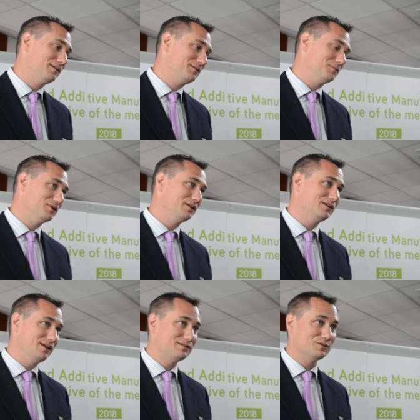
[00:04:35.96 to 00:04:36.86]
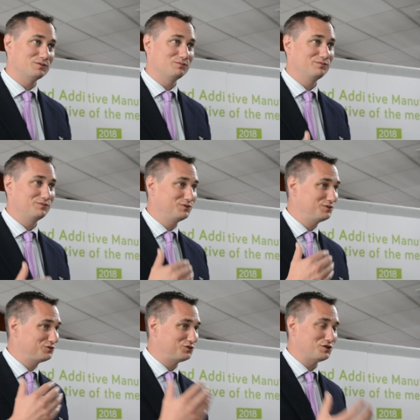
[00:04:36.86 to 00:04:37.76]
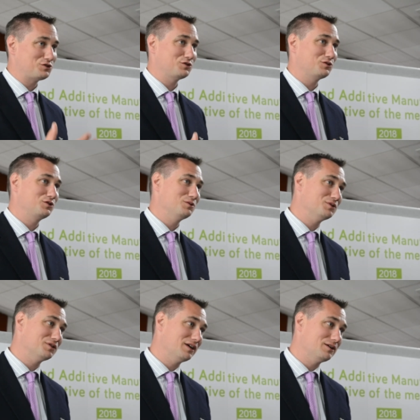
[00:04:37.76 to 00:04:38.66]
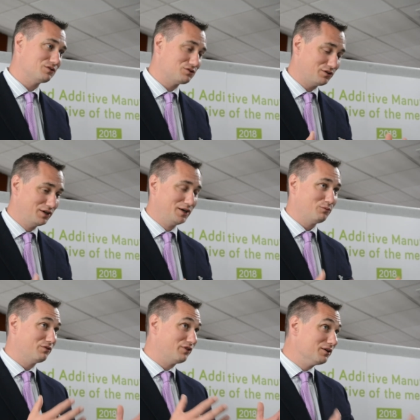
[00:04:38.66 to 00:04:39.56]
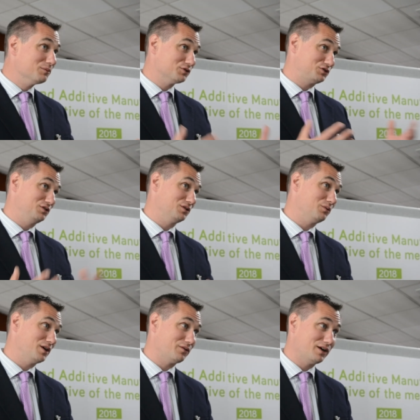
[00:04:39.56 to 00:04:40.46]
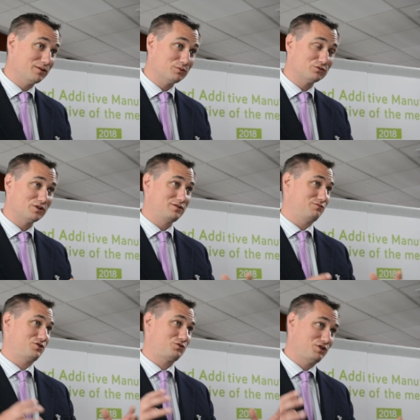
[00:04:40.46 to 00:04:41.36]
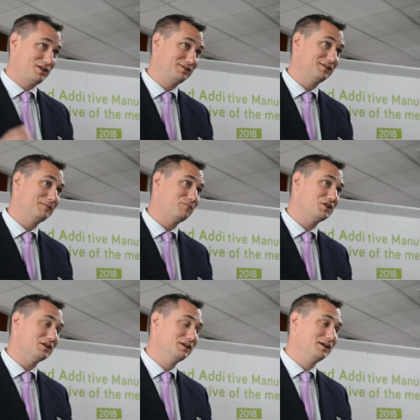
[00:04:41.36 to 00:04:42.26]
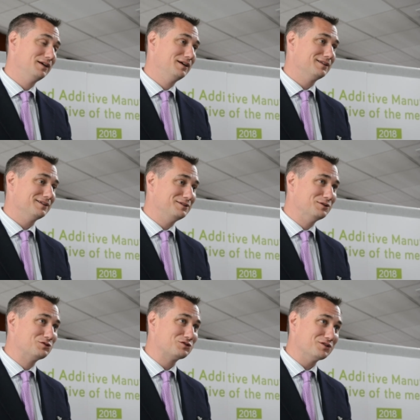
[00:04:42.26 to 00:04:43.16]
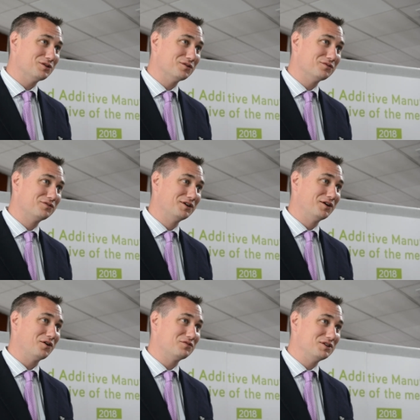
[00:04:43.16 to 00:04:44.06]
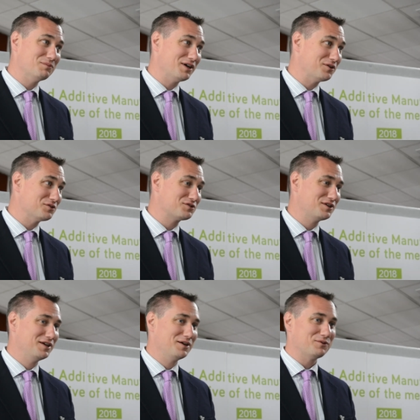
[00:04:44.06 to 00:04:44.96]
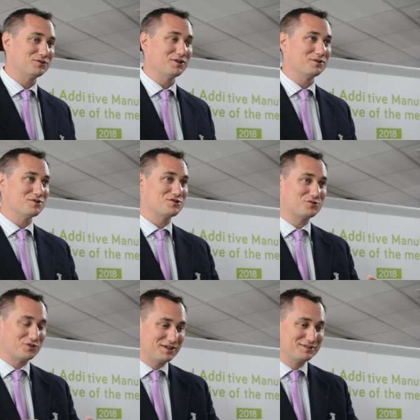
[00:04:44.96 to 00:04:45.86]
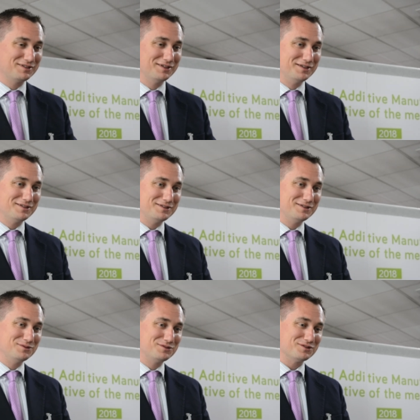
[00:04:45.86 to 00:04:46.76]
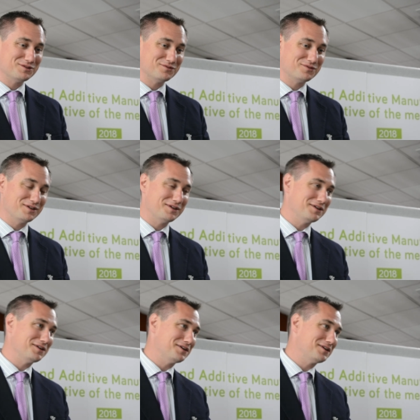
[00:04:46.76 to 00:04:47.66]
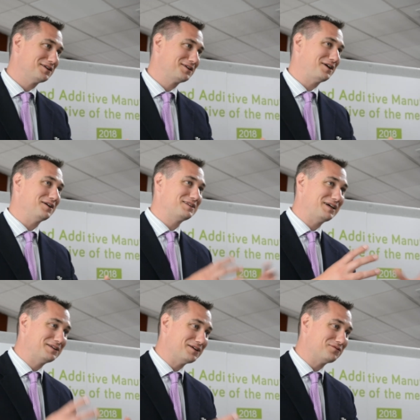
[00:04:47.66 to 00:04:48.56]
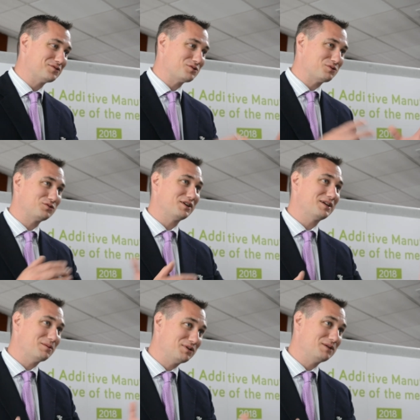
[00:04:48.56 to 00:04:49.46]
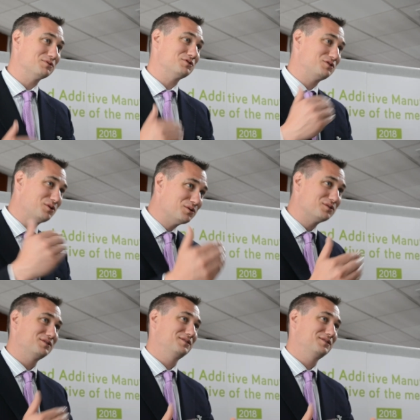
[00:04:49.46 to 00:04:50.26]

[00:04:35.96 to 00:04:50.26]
To me, it's just traditional communication. So we're very much the other way around. We're trying to restrict the the use of of emails. We're trying to restrict the use of uh, teleconferencing. We're trying to get people to talk,